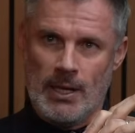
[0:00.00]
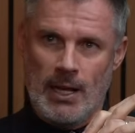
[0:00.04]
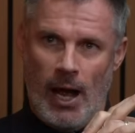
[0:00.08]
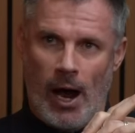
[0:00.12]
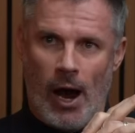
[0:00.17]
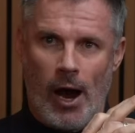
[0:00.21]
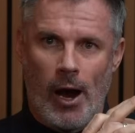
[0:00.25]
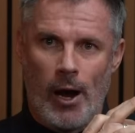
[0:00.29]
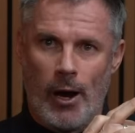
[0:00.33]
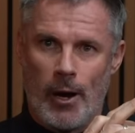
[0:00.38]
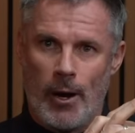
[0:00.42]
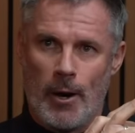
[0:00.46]

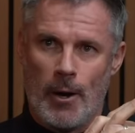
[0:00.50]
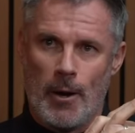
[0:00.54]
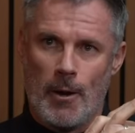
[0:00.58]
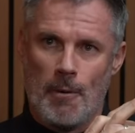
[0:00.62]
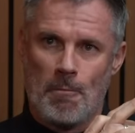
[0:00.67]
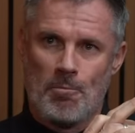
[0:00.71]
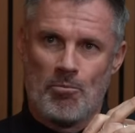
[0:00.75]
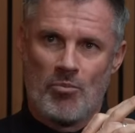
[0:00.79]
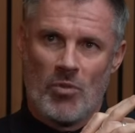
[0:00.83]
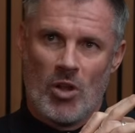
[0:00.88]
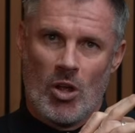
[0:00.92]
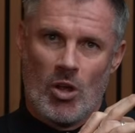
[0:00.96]
And
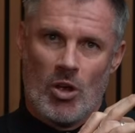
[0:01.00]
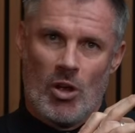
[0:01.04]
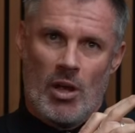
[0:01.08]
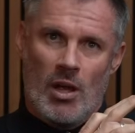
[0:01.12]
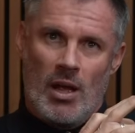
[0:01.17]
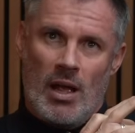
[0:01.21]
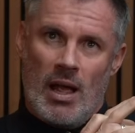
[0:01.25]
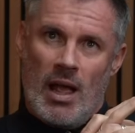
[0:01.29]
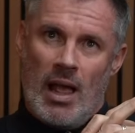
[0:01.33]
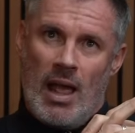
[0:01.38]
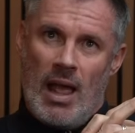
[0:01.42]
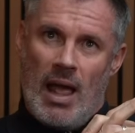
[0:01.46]

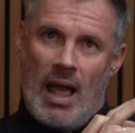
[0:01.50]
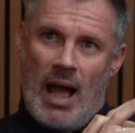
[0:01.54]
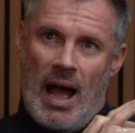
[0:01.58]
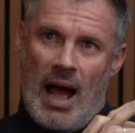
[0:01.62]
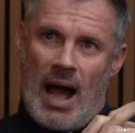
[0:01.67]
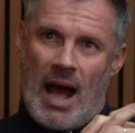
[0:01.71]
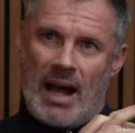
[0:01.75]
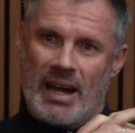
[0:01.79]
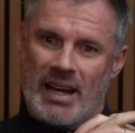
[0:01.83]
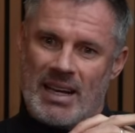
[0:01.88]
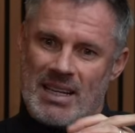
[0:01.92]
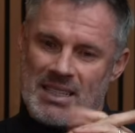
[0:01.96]

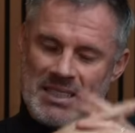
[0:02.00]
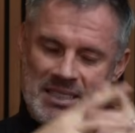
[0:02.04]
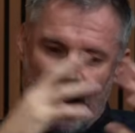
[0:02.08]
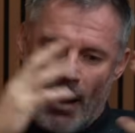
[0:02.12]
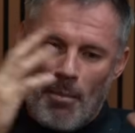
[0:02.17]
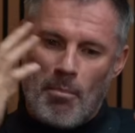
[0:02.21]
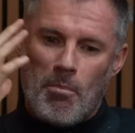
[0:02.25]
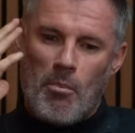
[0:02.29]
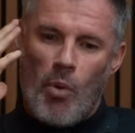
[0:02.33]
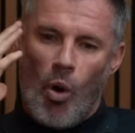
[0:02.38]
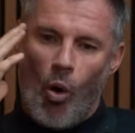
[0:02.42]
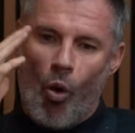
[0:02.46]
it is that
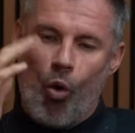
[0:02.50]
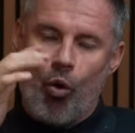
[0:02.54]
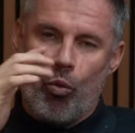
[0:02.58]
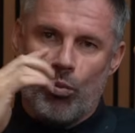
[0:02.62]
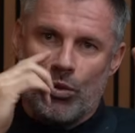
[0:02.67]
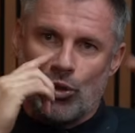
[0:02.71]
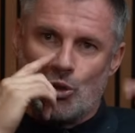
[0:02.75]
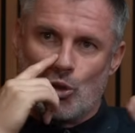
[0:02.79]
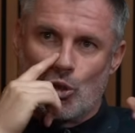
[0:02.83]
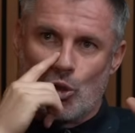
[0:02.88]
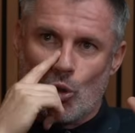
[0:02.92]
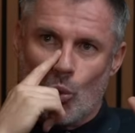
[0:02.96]

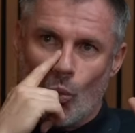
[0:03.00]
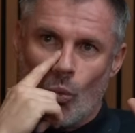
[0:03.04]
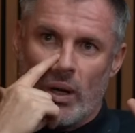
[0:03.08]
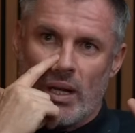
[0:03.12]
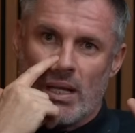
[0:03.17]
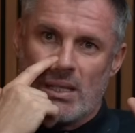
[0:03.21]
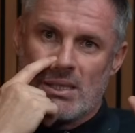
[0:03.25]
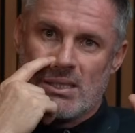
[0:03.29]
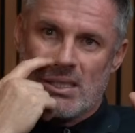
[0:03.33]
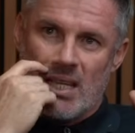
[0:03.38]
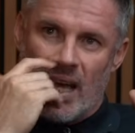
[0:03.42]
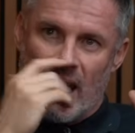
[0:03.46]
moment where
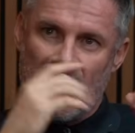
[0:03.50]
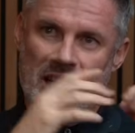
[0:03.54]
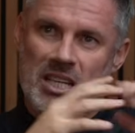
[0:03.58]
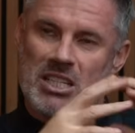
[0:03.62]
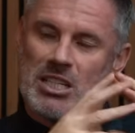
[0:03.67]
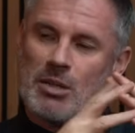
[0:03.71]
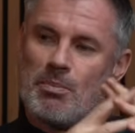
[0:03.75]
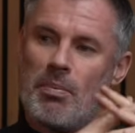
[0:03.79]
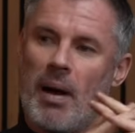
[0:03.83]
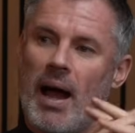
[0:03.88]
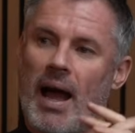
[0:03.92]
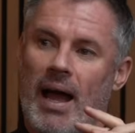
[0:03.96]
it takes
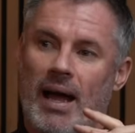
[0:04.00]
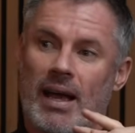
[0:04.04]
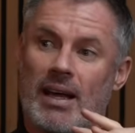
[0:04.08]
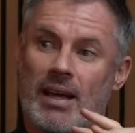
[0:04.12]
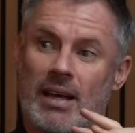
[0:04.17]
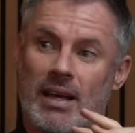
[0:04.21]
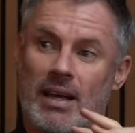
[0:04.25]
you back.